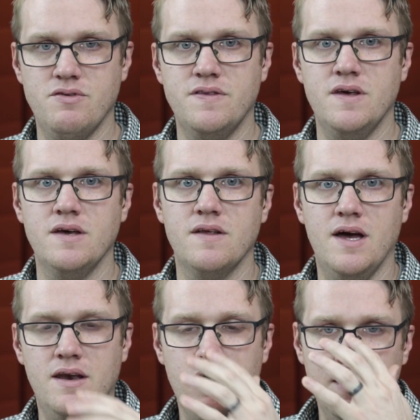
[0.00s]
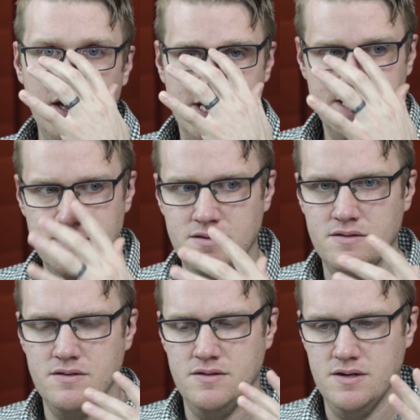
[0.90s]
Everything that is
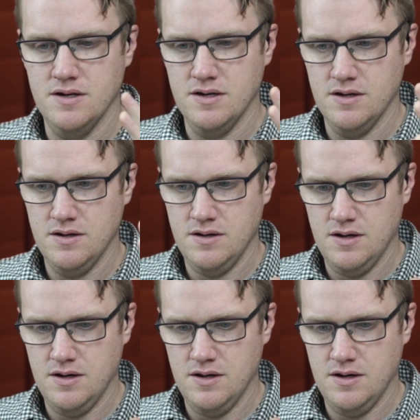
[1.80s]
in the